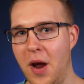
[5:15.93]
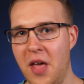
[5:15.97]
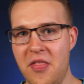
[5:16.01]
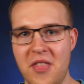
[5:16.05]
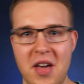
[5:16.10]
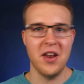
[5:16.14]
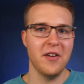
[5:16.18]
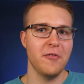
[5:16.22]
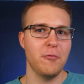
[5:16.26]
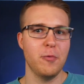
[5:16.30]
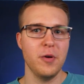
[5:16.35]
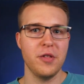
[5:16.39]
And
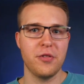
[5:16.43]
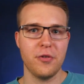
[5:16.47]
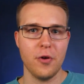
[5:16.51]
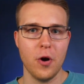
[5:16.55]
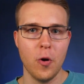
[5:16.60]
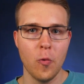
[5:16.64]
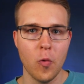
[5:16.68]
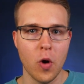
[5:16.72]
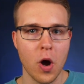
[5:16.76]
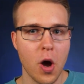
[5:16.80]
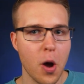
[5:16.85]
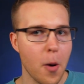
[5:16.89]
then if we
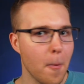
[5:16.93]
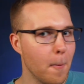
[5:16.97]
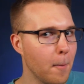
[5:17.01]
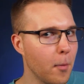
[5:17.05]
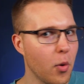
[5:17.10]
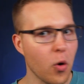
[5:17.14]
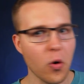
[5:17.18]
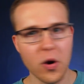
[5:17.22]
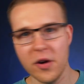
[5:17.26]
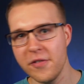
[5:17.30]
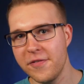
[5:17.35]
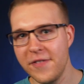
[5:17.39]
throw
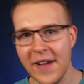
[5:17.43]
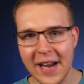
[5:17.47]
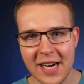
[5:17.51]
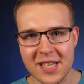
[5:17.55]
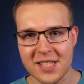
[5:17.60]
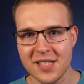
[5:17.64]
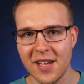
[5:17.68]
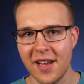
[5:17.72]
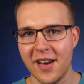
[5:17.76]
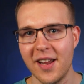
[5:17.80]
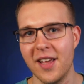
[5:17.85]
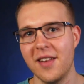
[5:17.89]
more
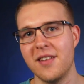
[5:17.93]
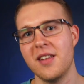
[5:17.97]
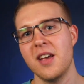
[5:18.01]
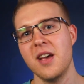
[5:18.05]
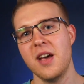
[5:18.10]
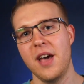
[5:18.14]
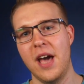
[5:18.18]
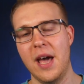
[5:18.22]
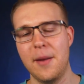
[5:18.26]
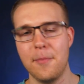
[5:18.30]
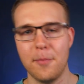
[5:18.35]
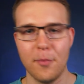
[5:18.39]
effects on it
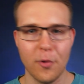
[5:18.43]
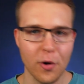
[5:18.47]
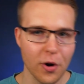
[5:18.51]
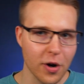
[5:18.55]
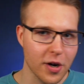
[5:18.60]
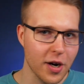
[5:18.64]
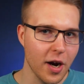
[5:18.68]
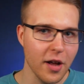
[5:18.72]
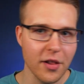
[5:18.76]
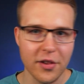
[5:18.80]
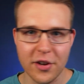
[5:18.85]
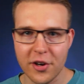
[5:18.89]
and more
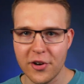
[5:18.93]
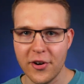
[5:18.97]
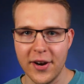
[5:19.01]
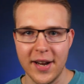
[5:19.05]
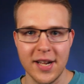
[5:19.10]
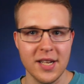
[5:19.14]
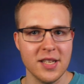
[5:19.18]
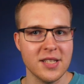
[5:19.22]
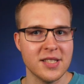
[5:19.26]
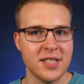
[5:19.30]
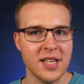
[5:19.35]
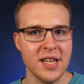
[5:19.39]
color
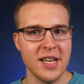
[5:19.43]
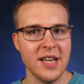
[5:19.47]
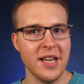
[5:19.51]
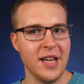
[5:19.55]
grades,